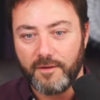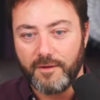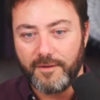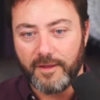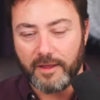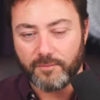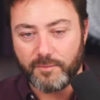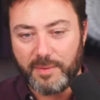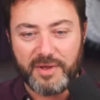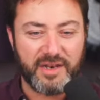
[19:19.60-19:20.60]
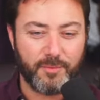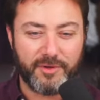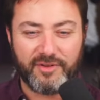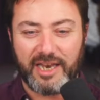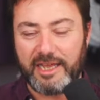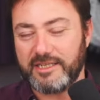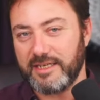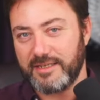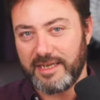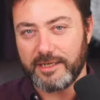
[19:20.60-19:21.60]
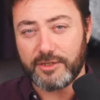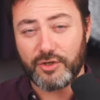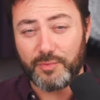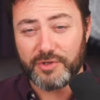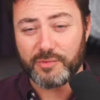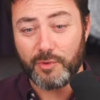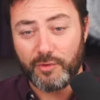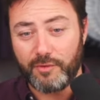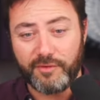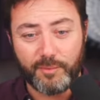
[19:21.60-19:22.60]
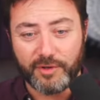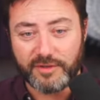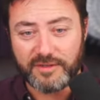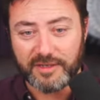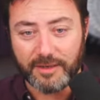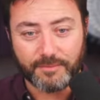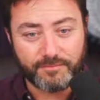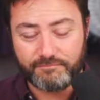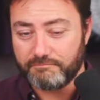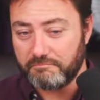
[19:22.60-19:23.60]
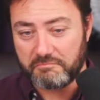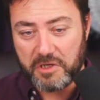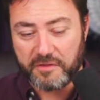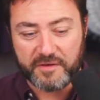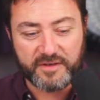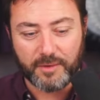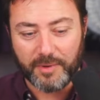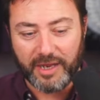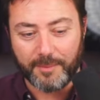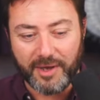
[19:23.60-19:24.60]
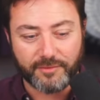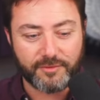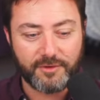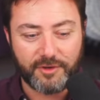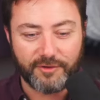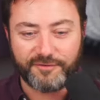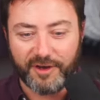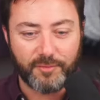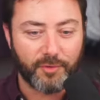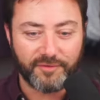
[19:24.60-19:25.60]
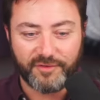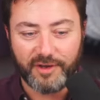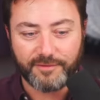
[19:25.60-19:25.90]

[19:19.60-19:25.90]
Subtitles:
Maybe a little bit of glazing to get it super smooth, but nothing to complain about. Good 5.5.